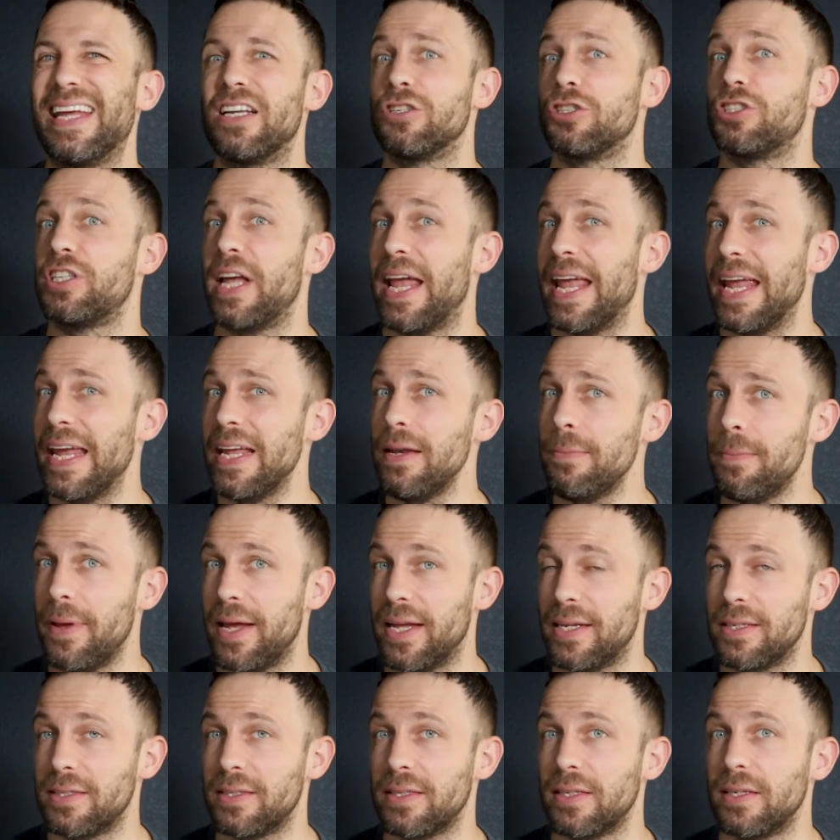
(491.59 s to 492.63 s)

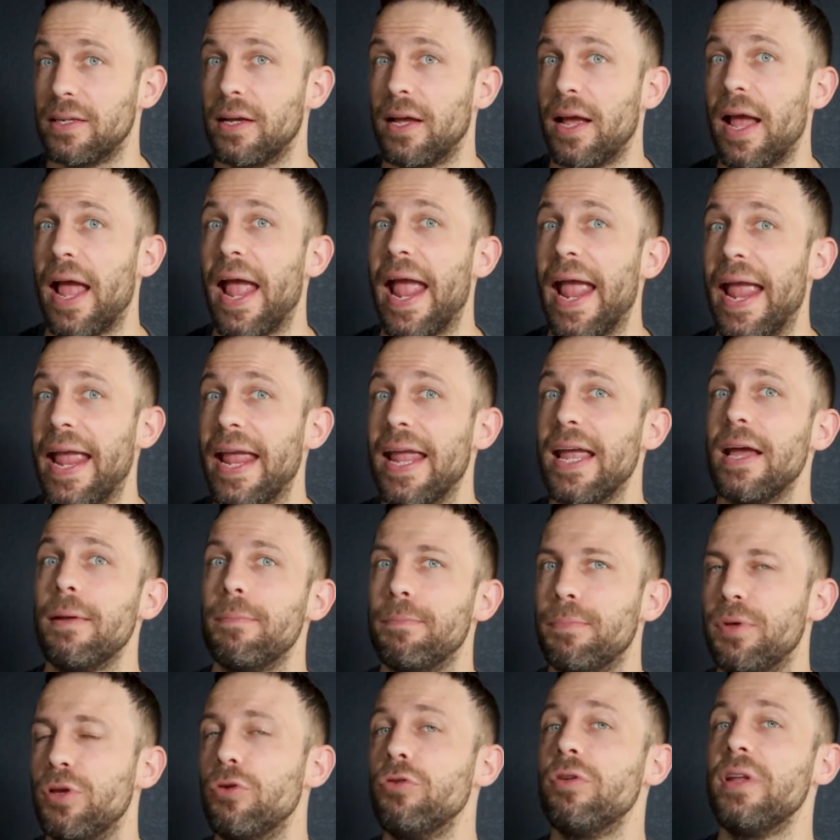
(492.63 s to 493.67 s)
entertainment
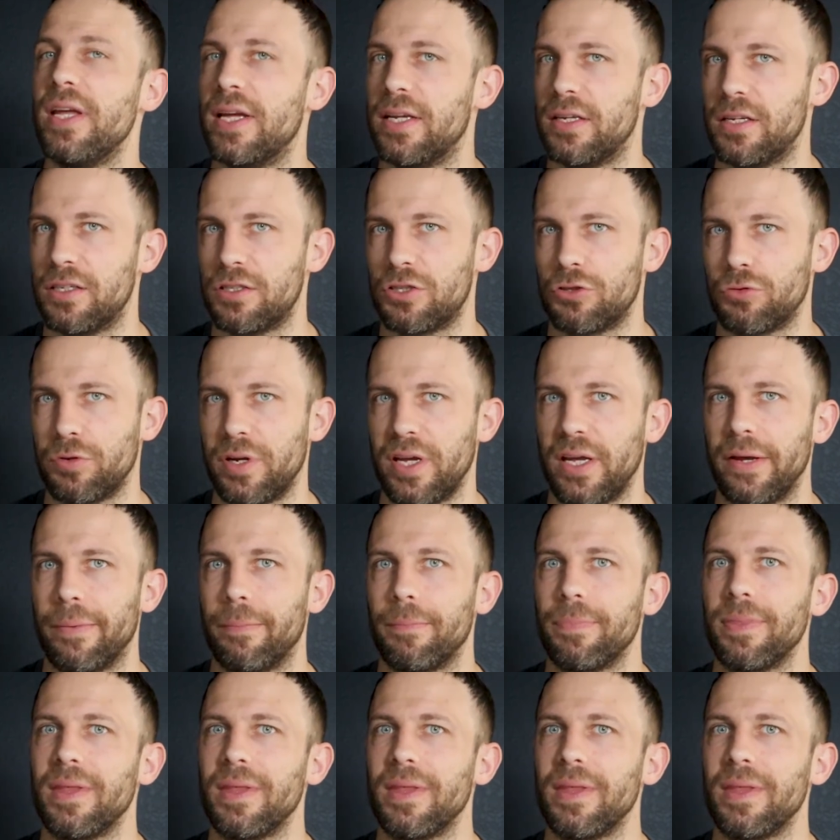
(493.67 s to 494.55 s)
and beauty industry.